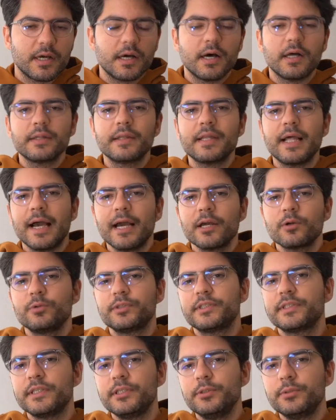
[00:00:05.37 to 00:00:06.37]
a
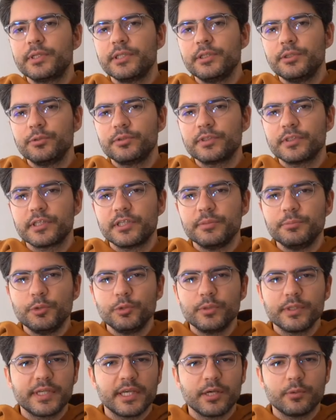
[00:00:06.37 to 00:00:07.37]
language that you can use to
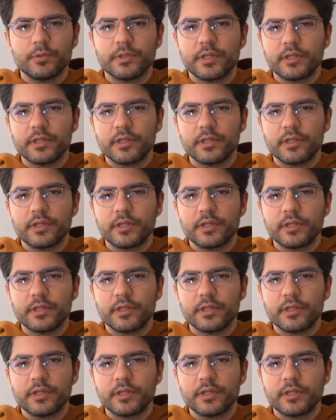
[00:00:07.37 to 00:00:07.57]
communicate with